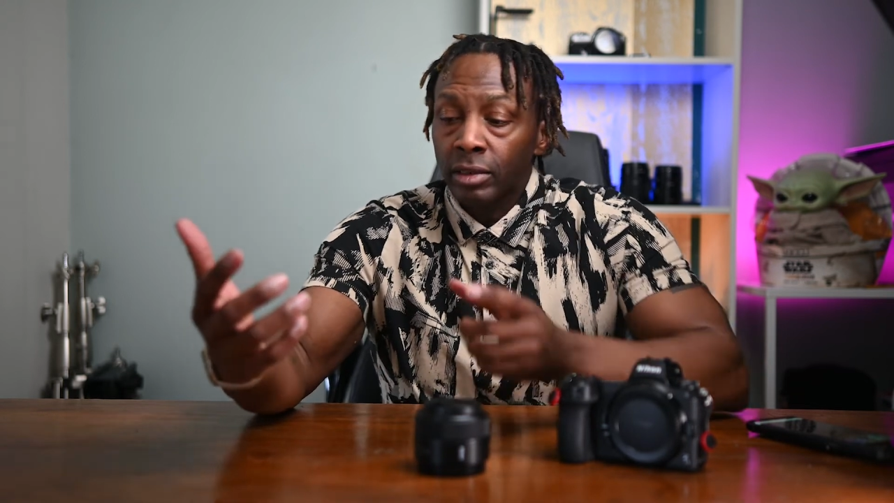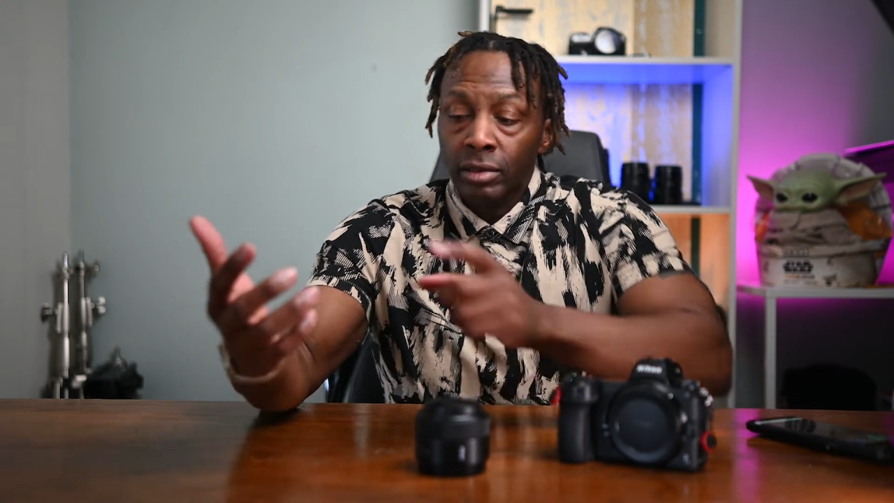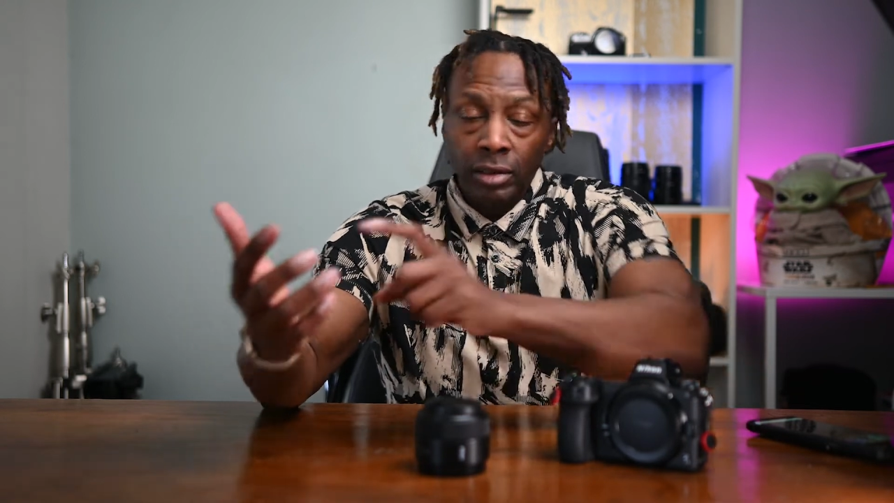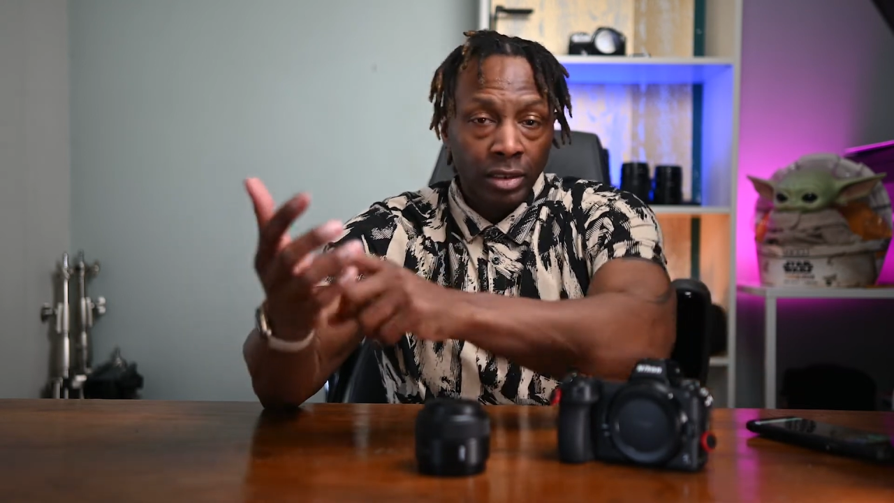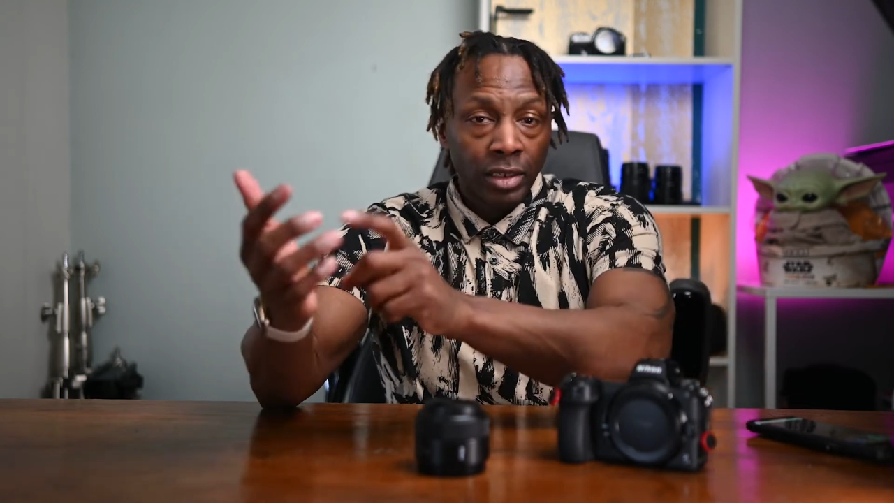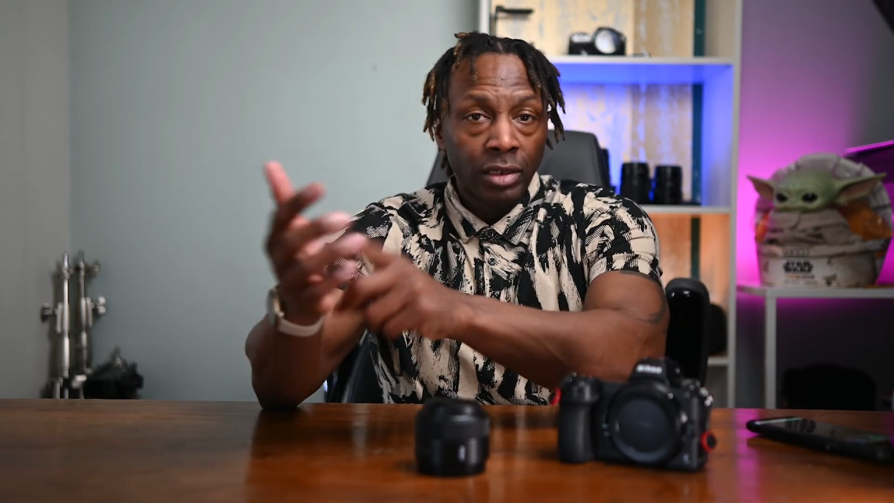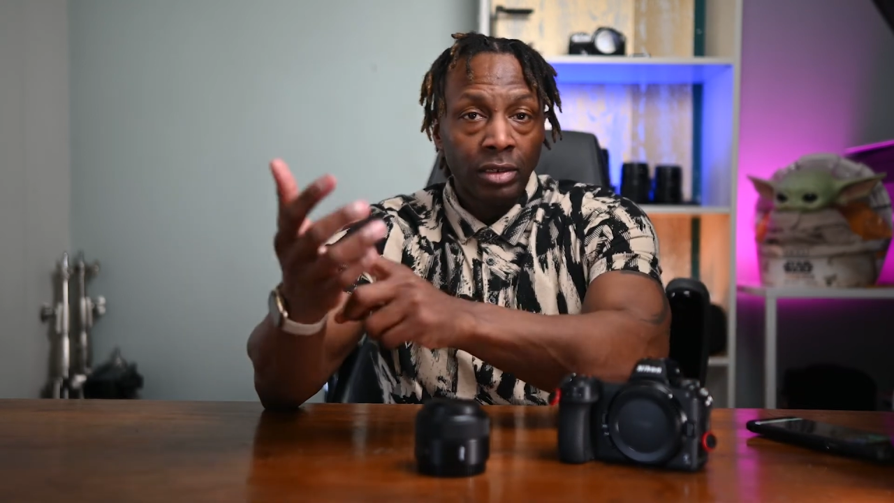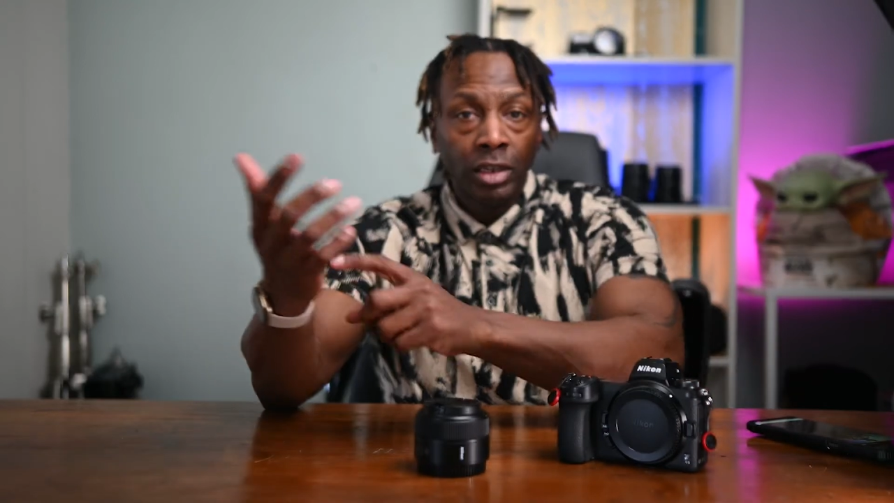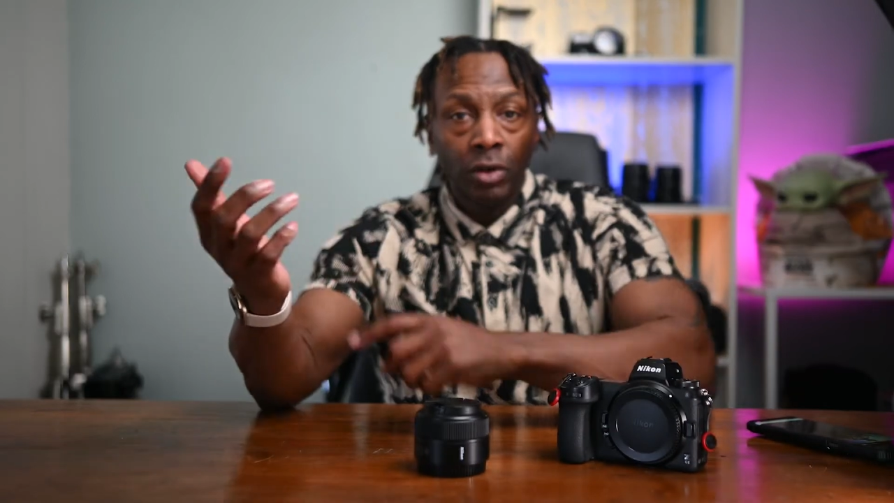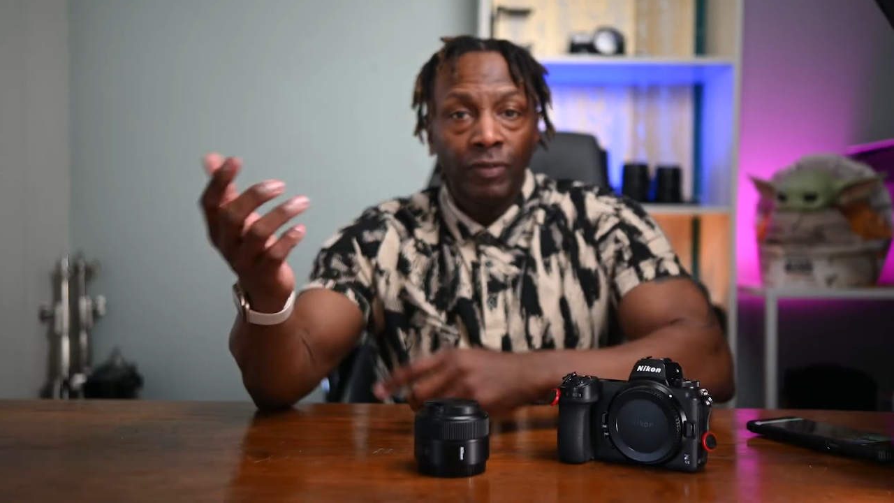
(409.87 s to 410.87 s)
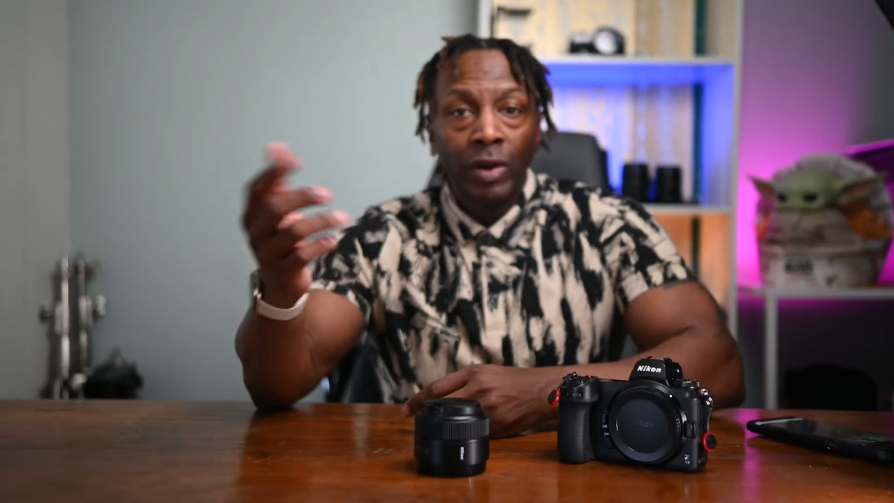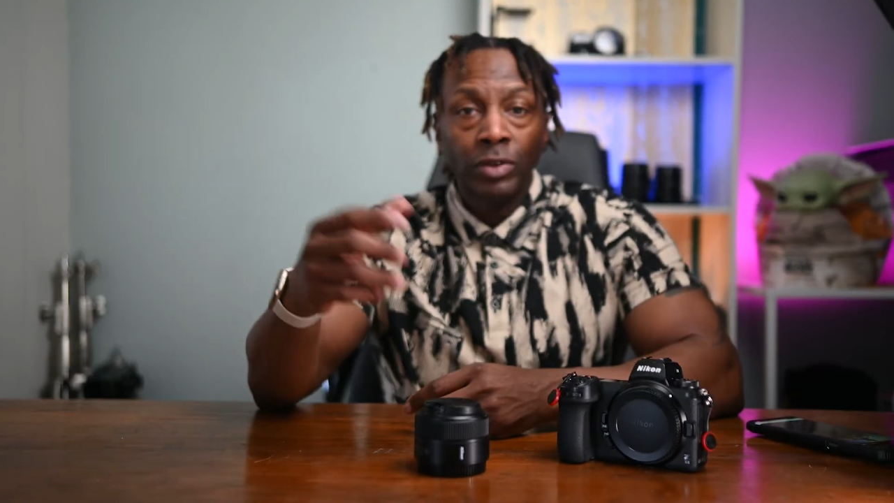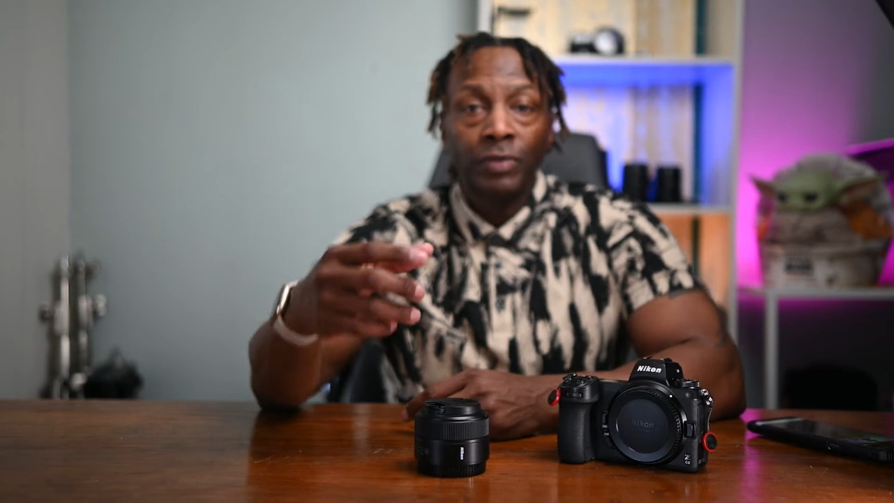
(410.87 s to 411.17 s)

to see, if I was in